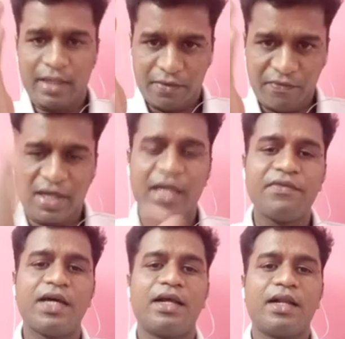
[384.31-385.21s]

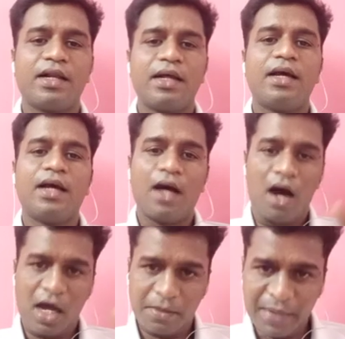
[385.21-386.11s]
whenever
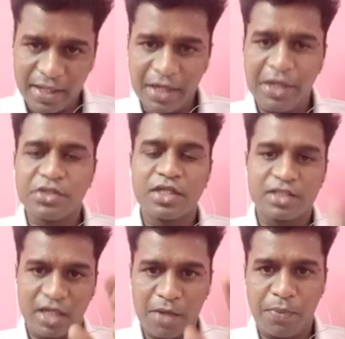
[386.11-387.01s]
RBI reduces
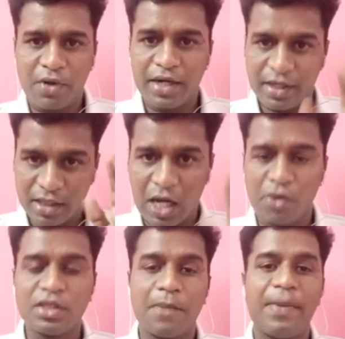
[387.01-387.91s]
the repo rate,
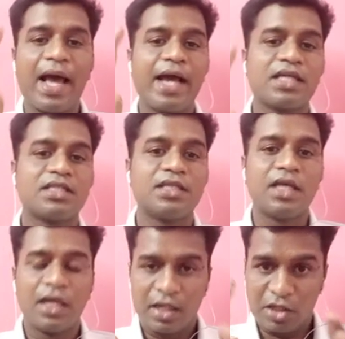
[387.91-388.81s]
now the banks